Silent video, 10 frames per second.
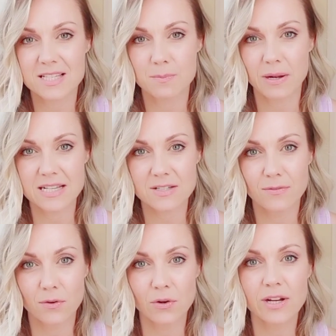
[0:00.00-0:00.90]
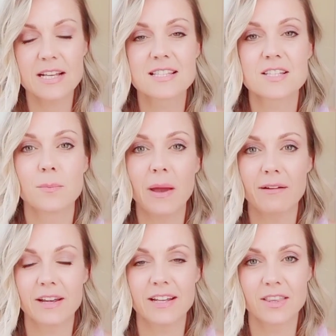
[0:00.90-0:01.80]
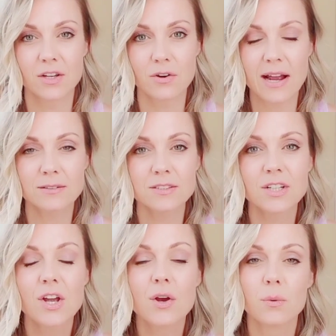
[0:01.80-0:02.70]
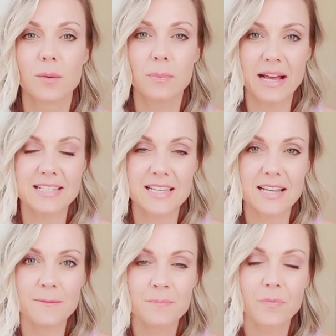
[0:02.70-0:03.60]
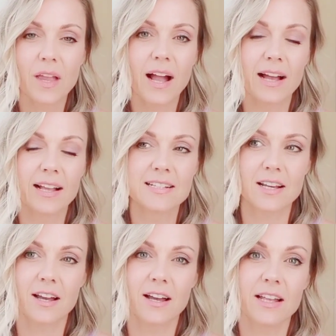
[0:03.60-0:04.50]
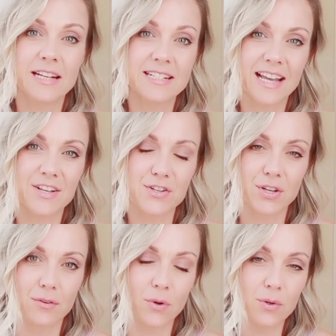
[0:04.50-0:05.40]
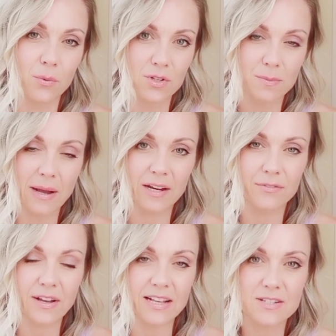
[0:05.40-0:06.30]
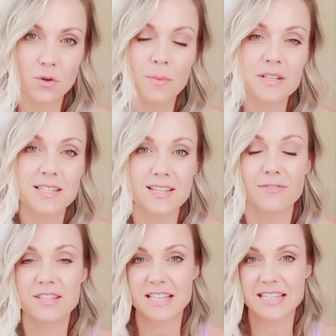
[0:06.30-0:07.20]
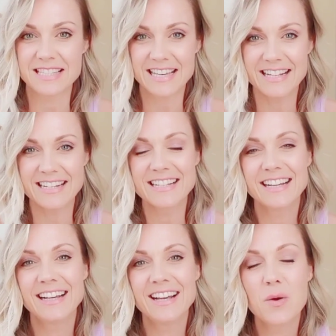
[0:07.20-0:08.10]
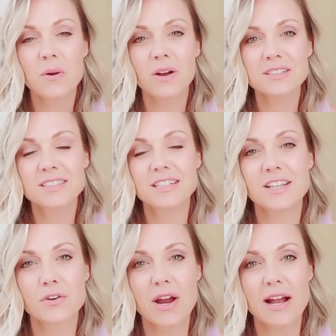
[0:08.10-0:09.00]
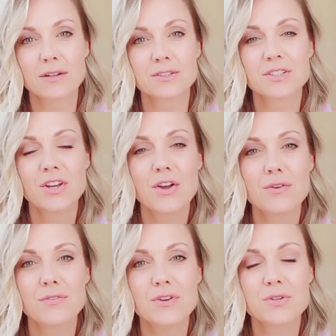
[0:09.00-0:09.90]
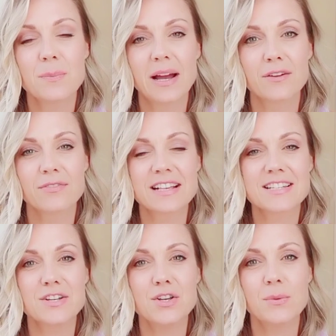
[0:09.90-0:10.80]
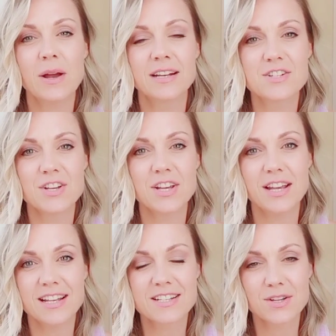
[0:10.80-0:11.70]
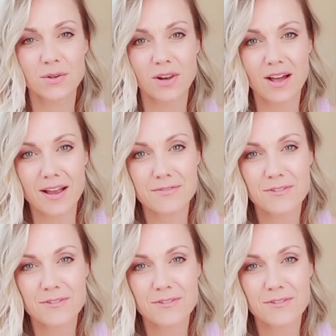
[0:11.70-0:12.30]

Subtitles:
place for it is to bury it in the ground with a blessing and an intention of what you want to manifest, almost as if it's a seed planted in the ground for you to manifest a new energy into your life.